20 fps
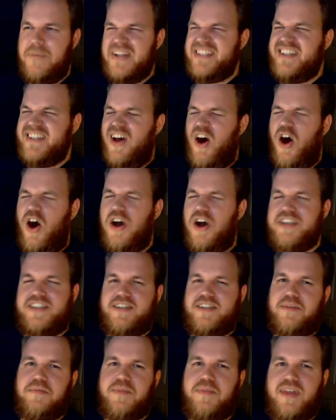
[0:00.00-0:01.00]
but it's
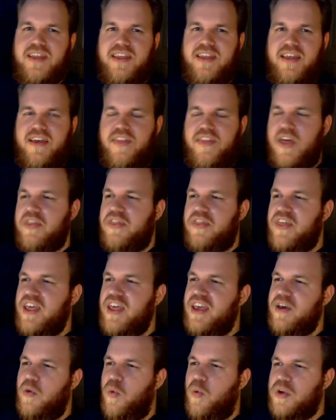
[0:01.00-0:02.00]
awesome. That
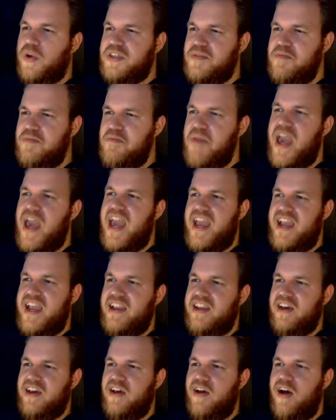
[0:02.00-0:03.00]
thing was
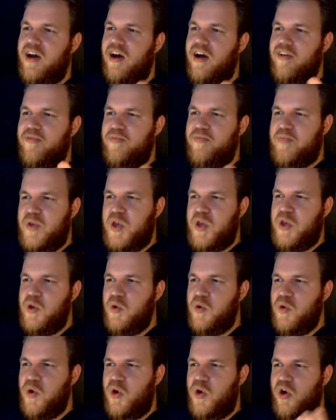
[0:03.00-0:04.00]
made of
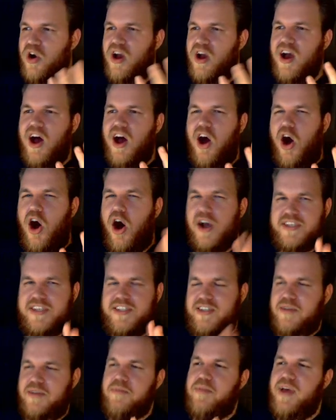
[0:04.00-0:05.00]
pure
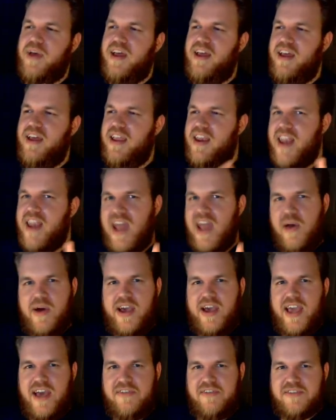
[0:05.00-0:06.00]
awesome.
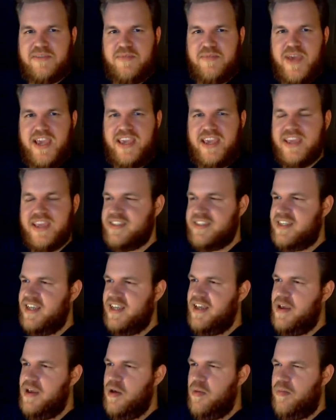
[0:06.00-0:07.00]
Now I have to make it.
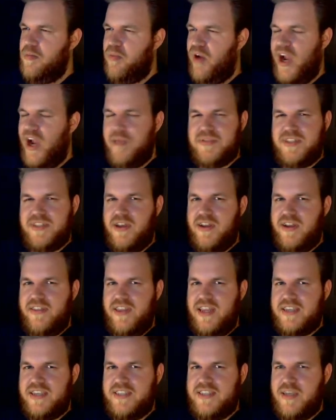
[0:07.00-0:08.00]
Perhaps not
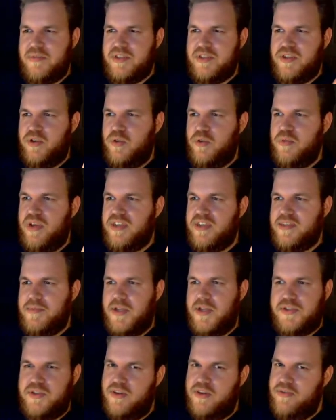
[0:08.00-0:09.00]
in the next episode, because
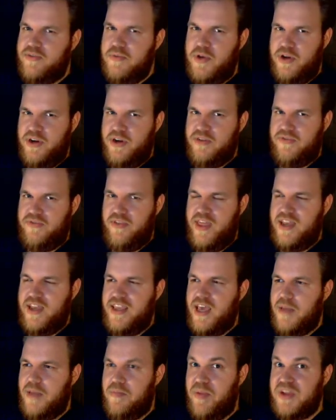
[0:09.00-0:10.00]
I'm not sure if I'm good enough for
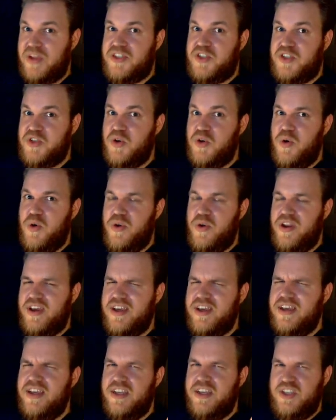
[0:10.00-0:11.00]
that yet, but soon.
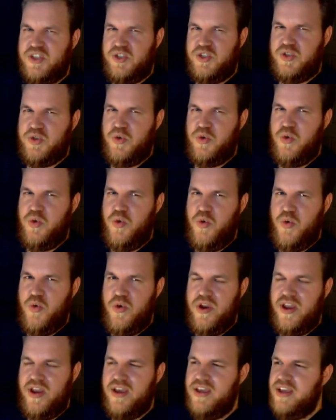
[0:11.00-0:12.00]

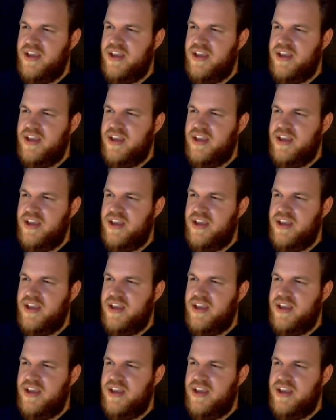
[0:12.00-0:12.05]
Soon.